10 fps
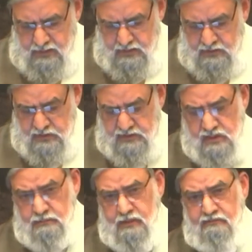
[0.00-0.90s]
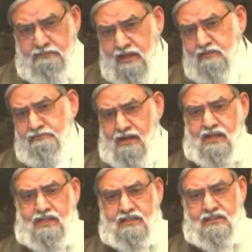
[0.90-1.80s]
This has been
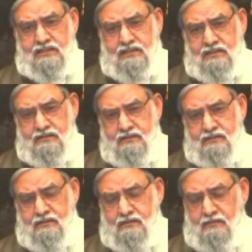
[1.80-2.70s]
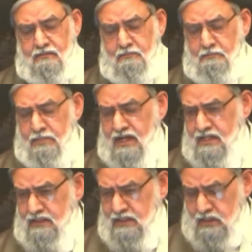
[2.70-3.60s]
verified
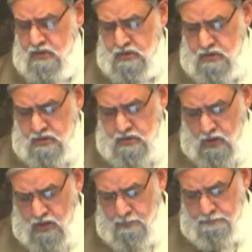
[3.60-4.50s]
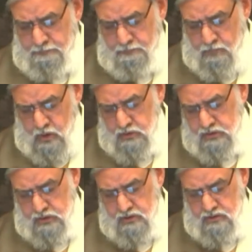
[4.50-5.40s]
by the
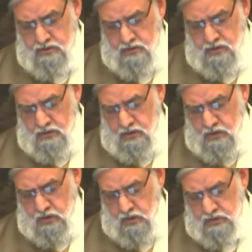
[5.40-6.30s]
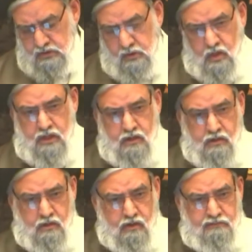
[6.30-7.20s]
topmost you know,
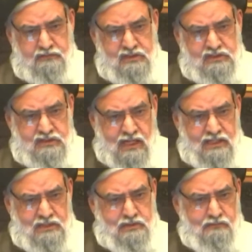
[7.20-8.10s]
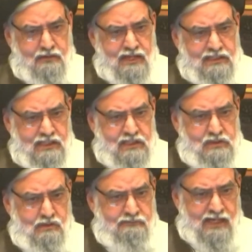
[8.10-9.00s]
scholar of the science of
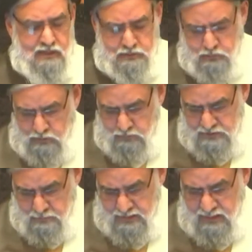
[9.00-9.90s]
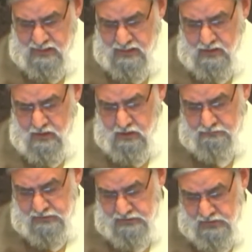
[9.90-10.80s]
hadith of Ahl Sunnah wal Jama'ah
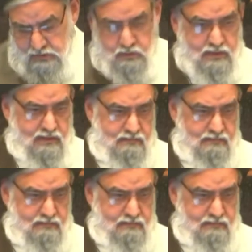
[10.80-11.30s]
of this century.